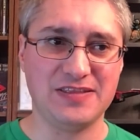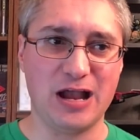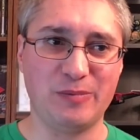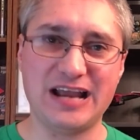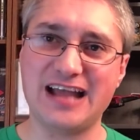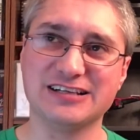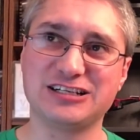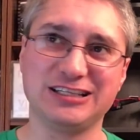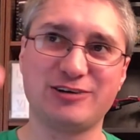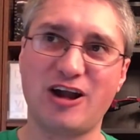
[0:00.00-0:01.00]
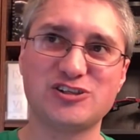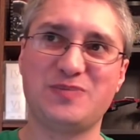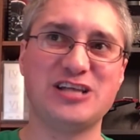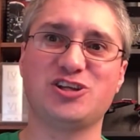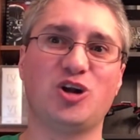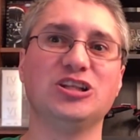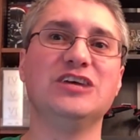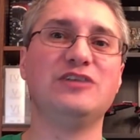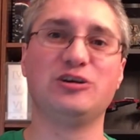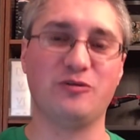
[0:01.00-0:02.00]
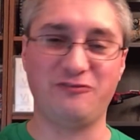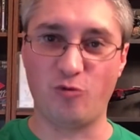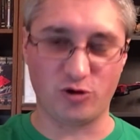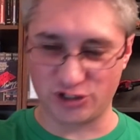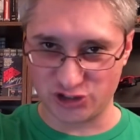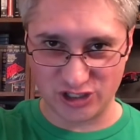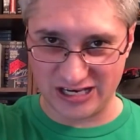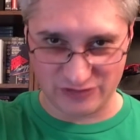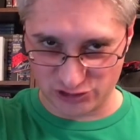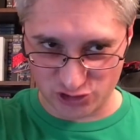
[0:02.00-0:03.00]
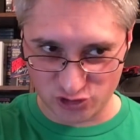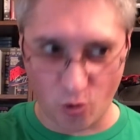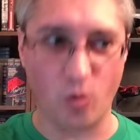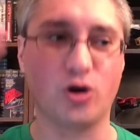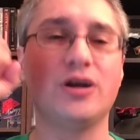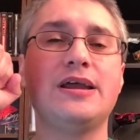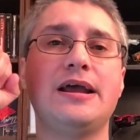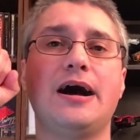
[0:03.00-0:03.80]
that we had to clear out space in our living room for to even store.